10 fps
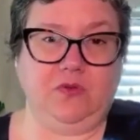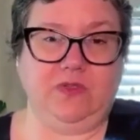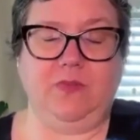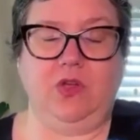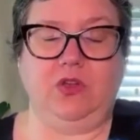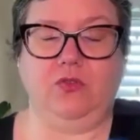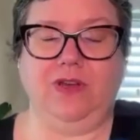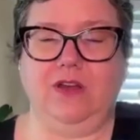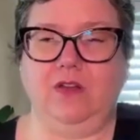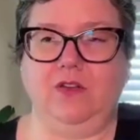first
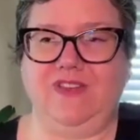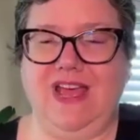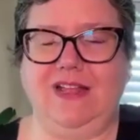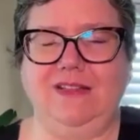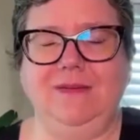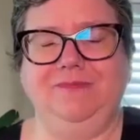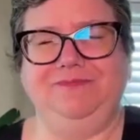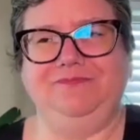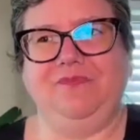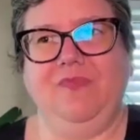responder and all of that.